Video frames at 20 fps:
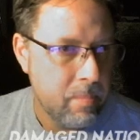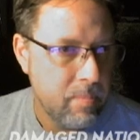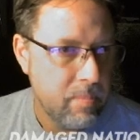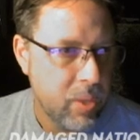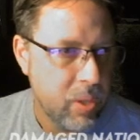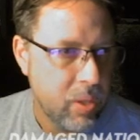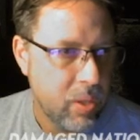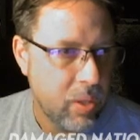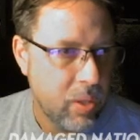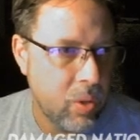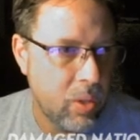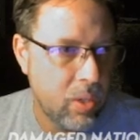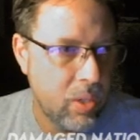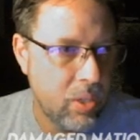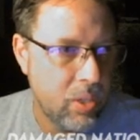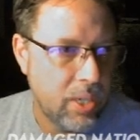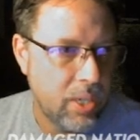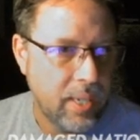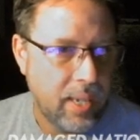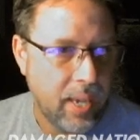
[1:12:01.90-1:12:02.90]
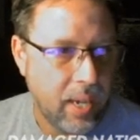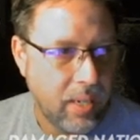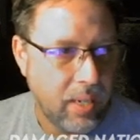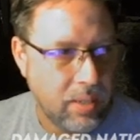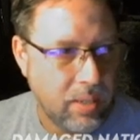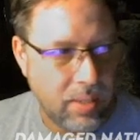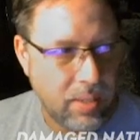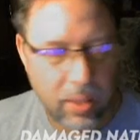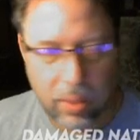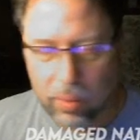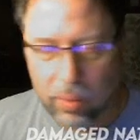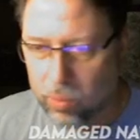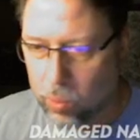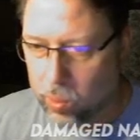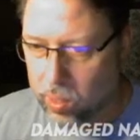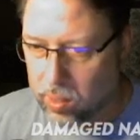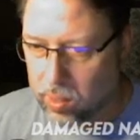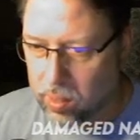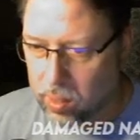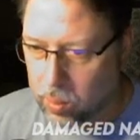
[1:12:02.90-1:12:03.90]
Or did she catch us at the
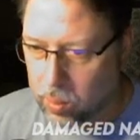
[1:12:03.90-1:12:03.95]
42?